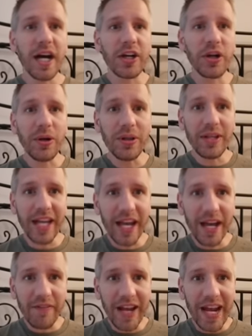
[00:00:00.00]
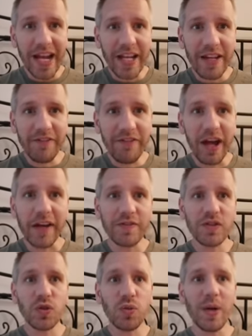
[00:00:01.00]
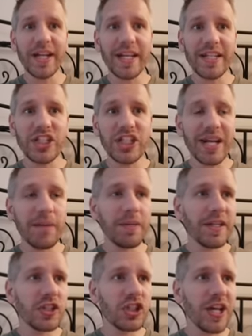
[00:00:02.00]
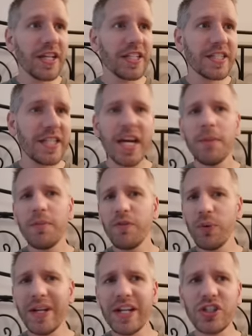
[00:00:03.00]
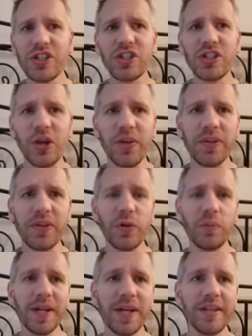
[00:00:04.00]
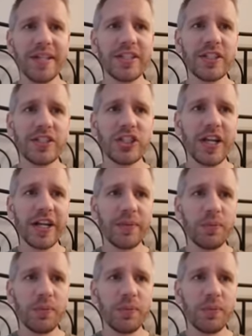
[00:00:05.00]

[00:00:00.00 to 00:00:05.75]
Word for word: Currently have 8520 champion chests. Before we actually start the opening, let's check